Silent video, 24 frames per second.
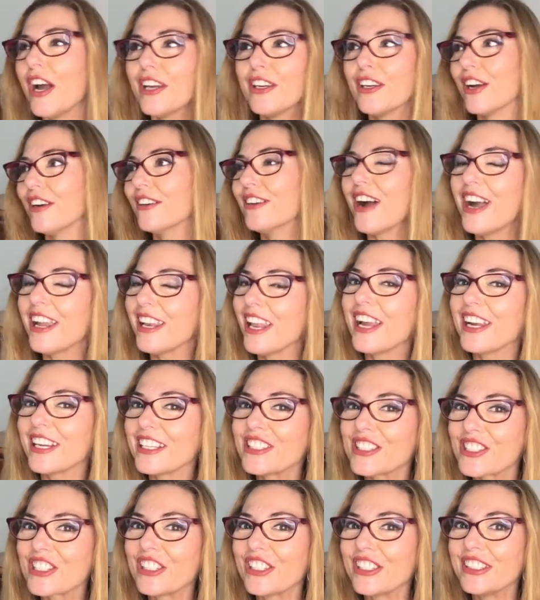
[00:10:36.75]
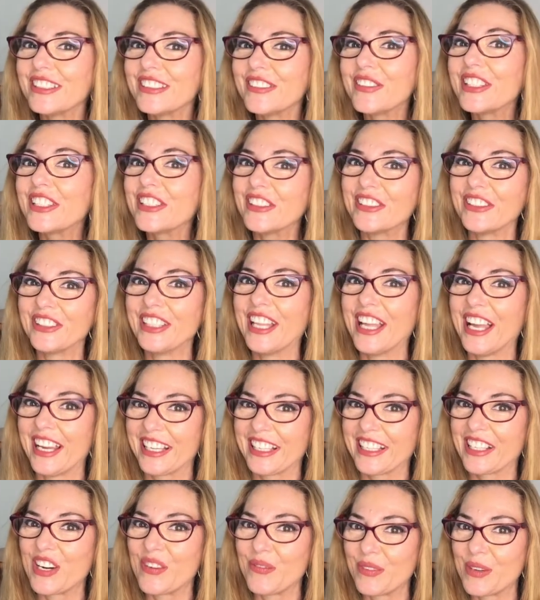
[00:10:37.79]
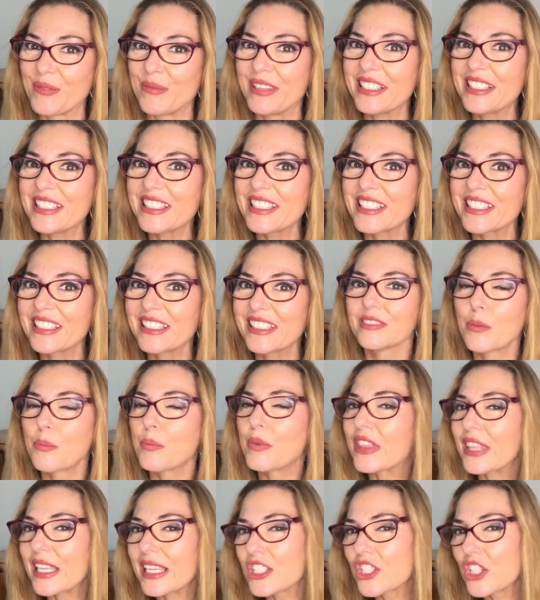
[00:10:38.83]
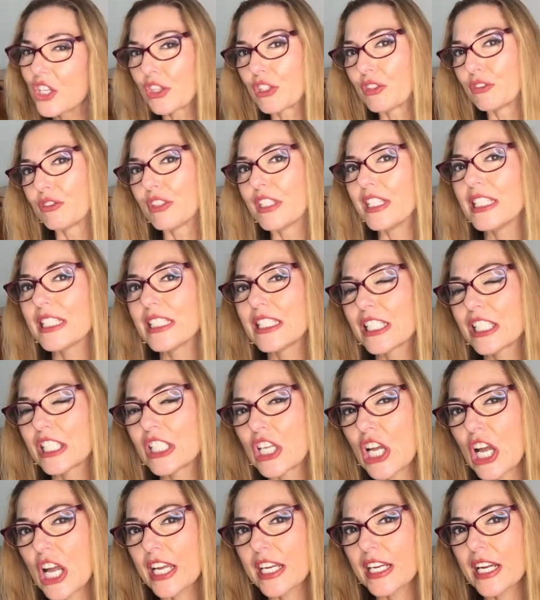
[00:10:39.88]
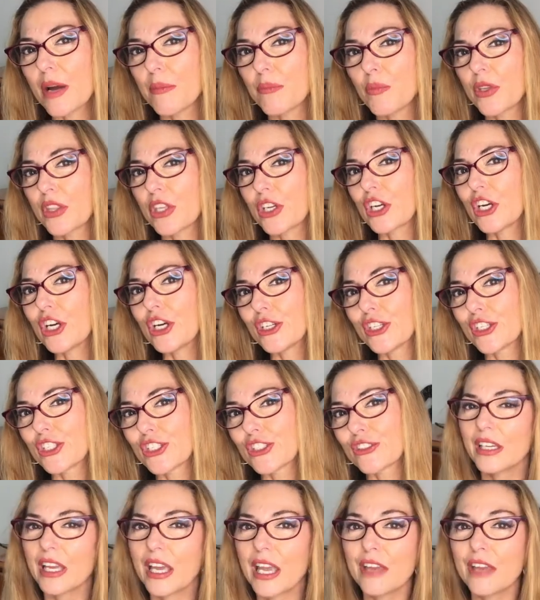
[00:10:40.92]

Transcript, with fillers: I know, I like it too. We all like compliments, but that's not the reason to sign up with a coach.